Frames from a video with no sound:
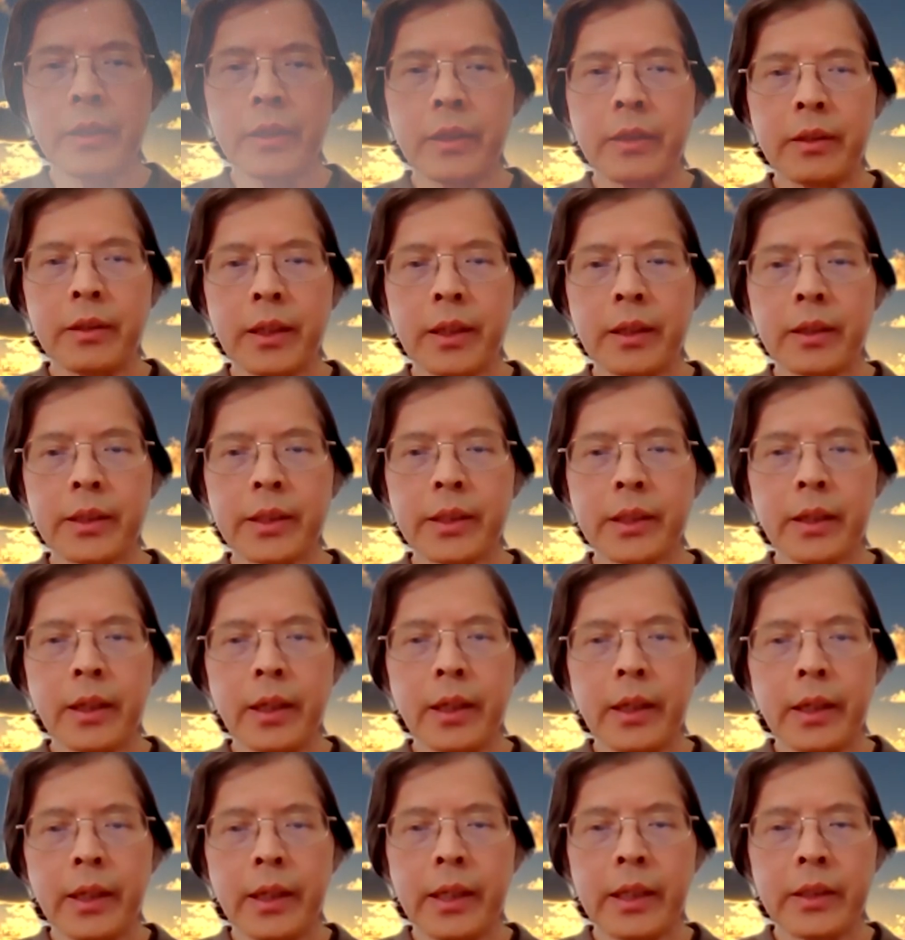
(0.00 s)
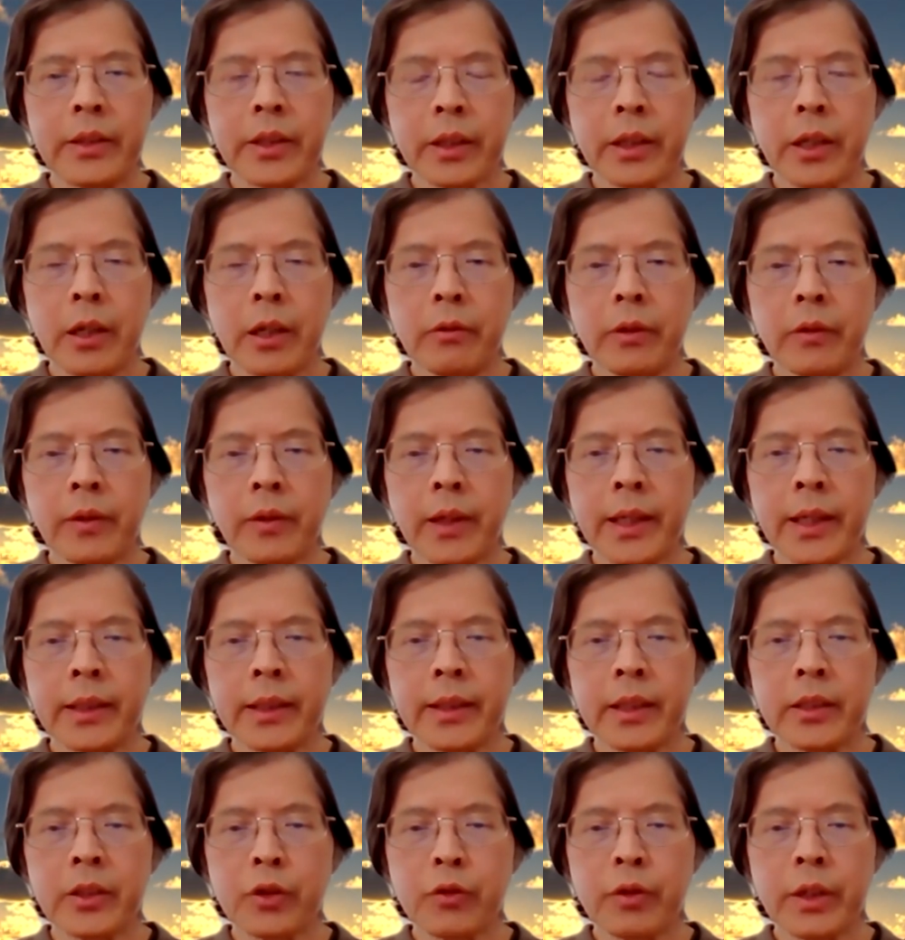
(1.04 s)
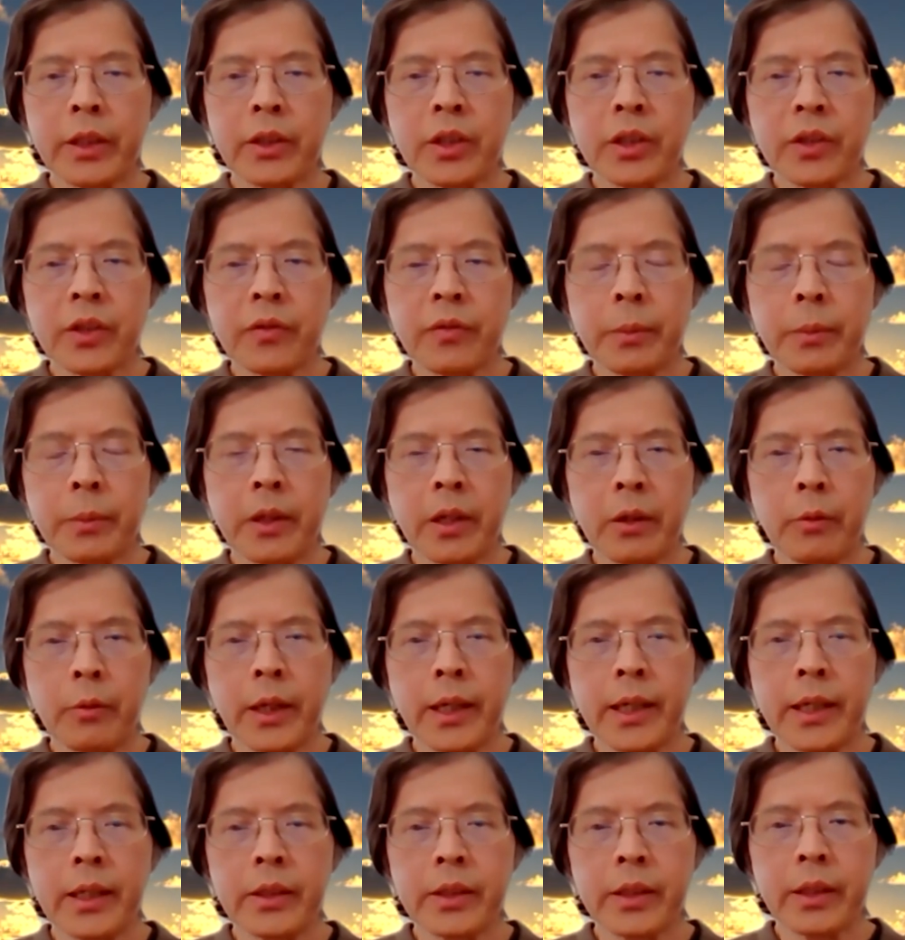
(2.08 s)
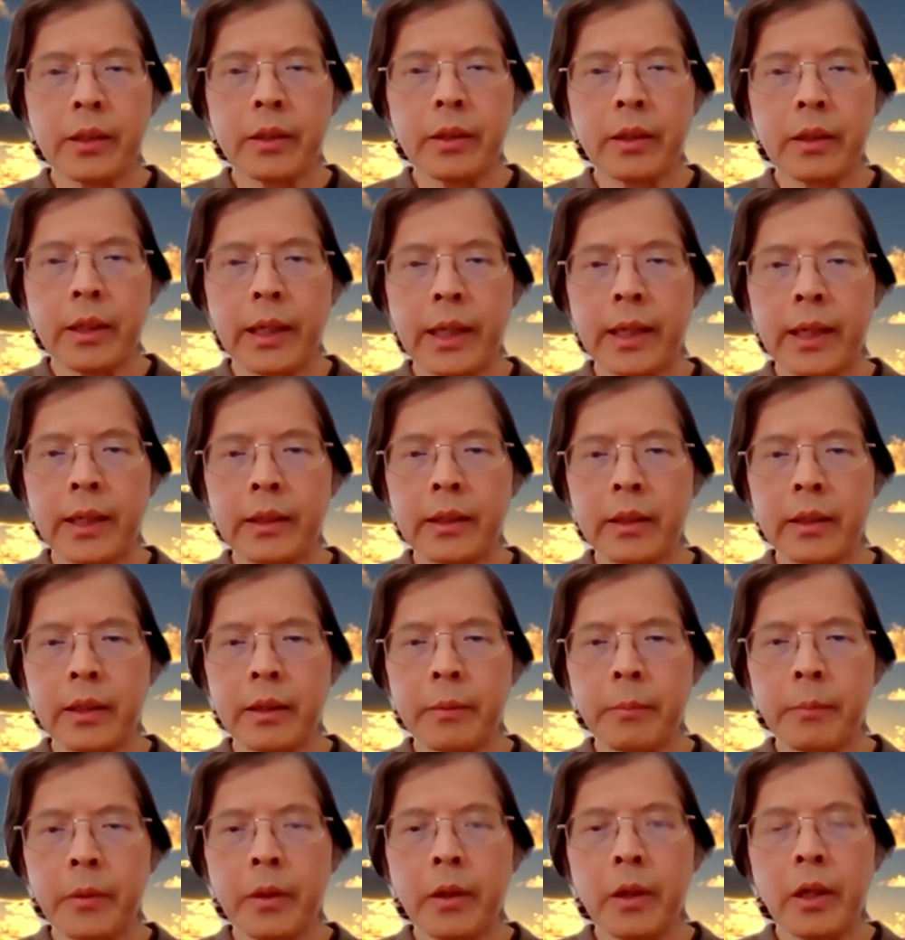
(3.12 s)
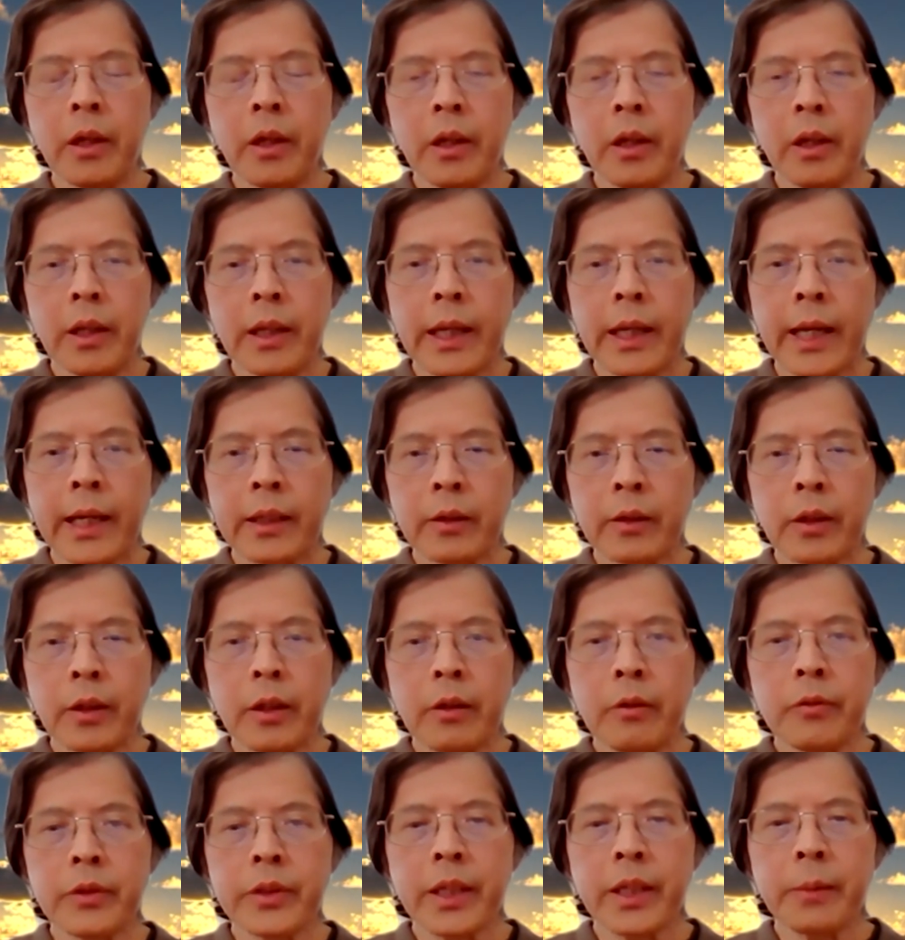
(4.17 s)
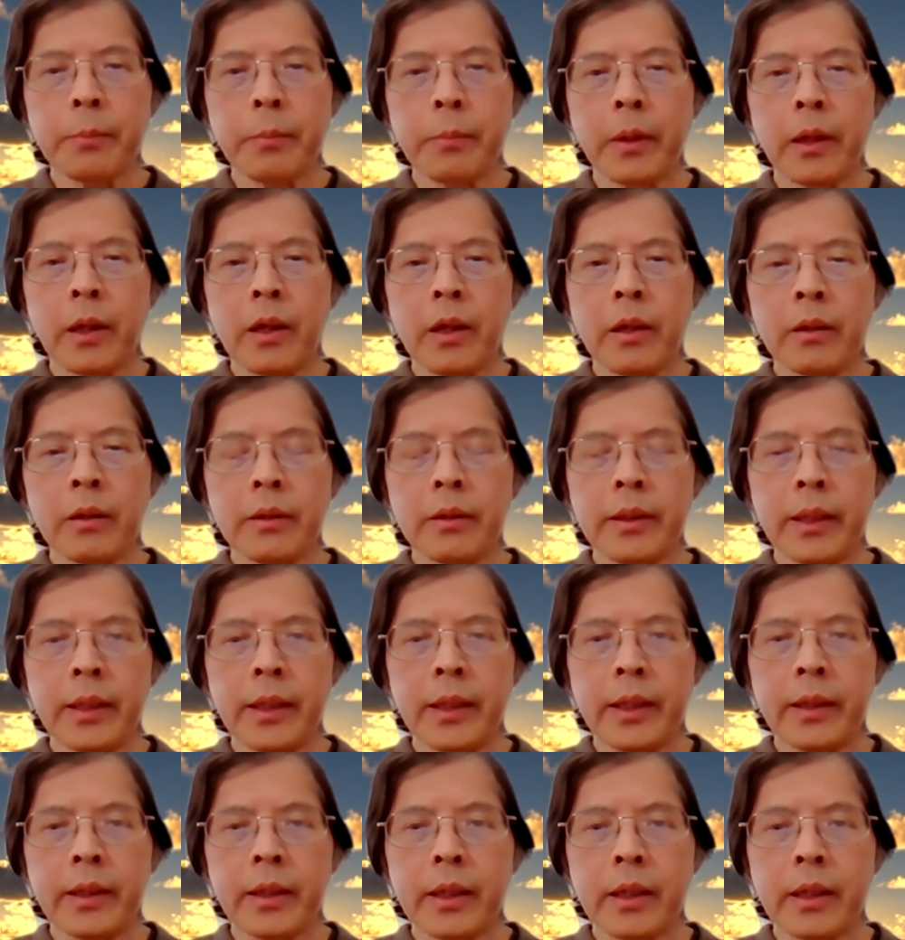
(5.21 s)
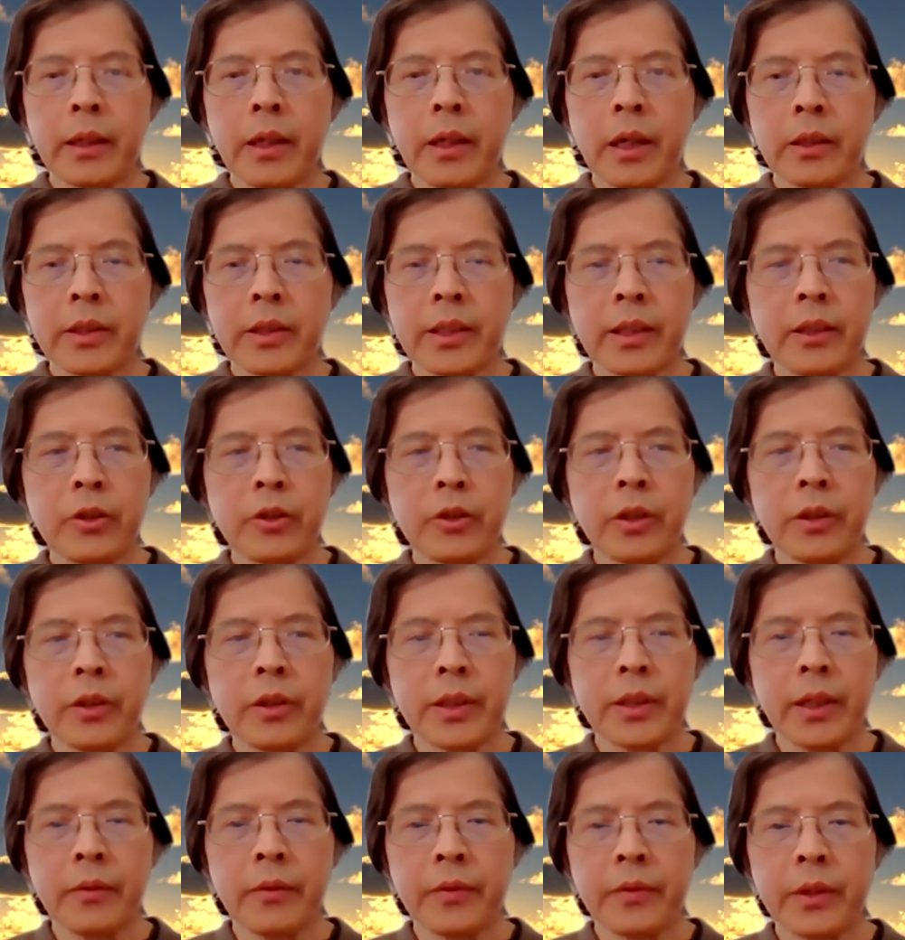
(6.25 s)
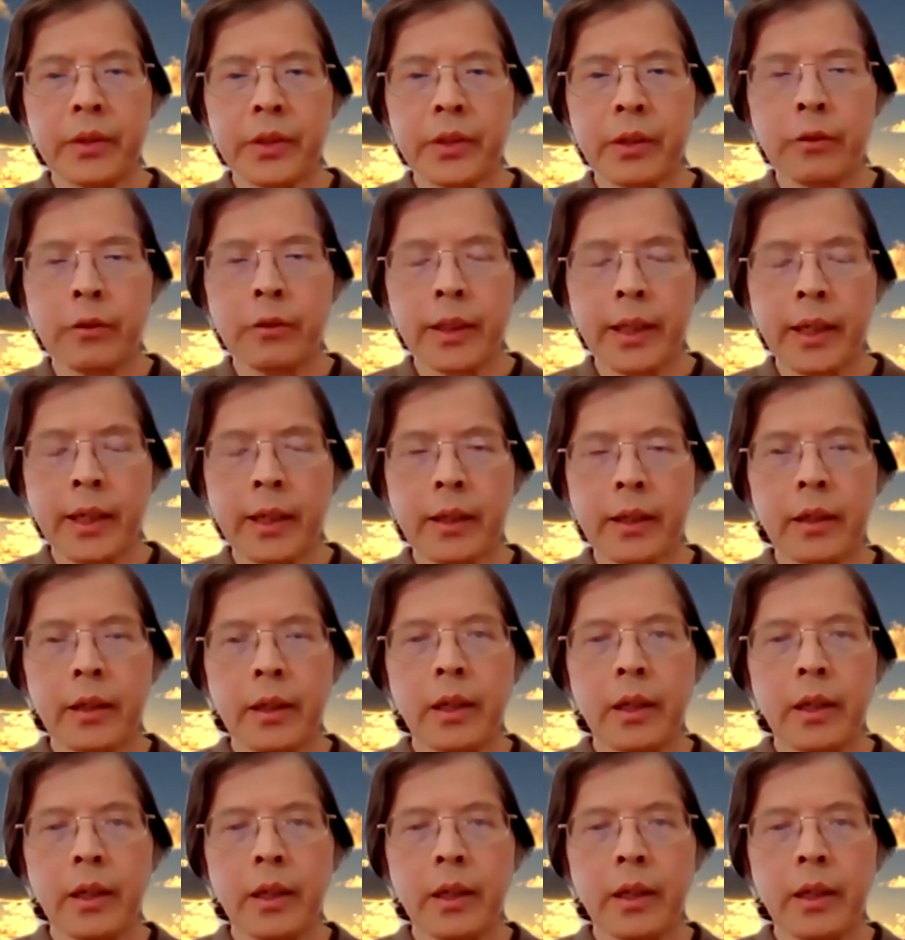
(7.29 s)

uh, dusk. It's a cone of light that stretches from the horizon and, um, and goes up along the uh, constellations of the zodiac.